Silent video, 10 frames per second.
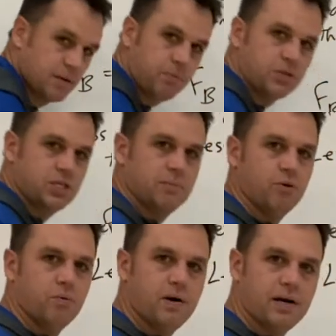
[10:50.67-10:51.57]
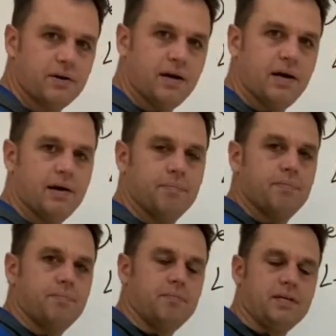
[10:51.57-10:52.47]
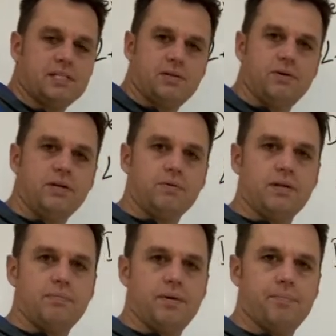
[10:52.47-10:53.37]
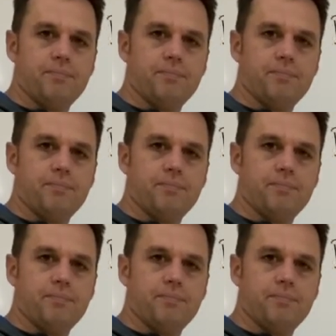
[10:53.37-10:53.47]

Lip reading: push any more water up because they're in equilibrium.